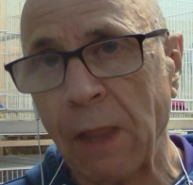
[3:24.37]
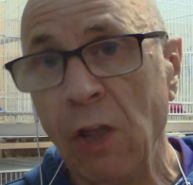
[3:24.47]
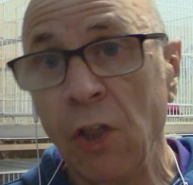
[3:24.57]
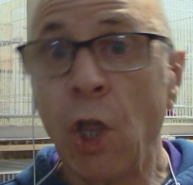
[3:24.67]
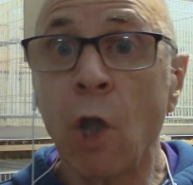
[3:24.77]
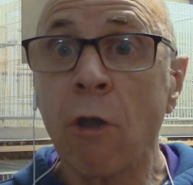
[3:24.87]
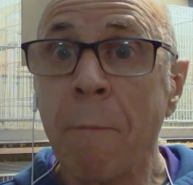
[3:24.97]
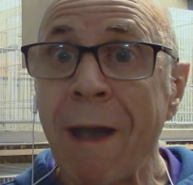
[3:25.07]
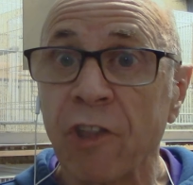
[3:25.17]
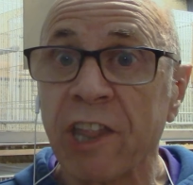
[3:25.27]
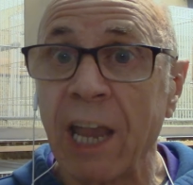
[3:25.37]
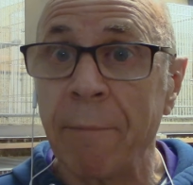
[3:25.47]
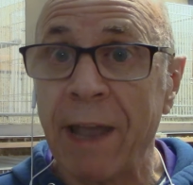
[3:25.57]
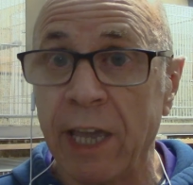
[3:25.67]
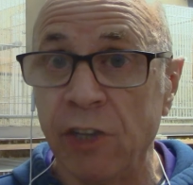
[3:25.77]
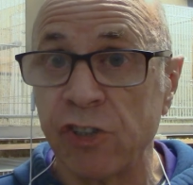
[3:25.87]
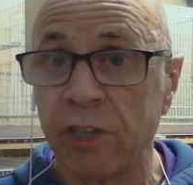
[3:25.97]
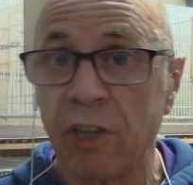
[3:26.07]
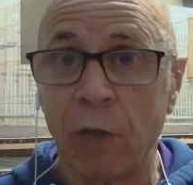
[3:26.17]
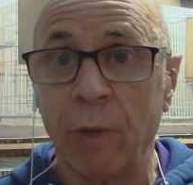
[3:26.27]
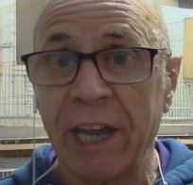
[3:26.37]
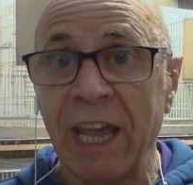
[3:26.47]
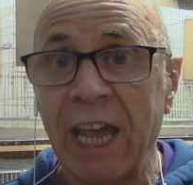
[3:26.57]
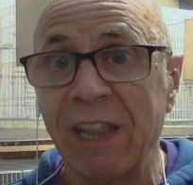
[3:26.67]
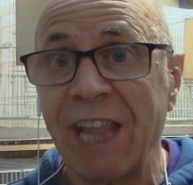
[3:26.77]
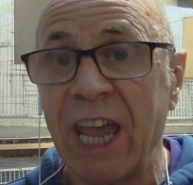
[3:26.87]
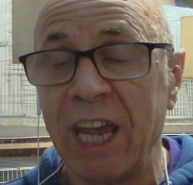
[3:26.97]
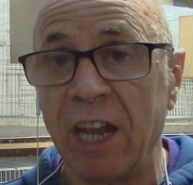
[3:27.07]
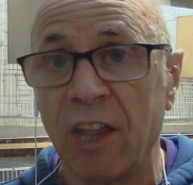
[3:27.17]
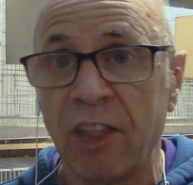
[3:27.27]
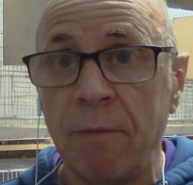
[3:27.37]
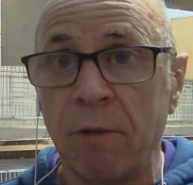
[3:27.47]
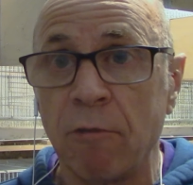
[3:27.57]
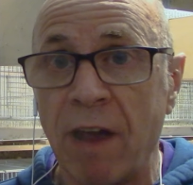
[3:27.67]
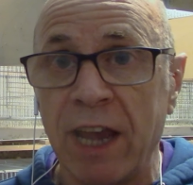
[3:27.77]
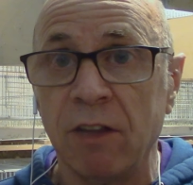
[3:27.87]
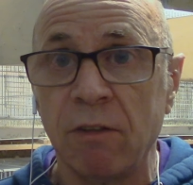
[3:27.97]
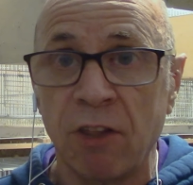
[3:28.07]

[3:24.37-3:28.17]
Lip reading: that are about the same age. So we had a hen laying at a similar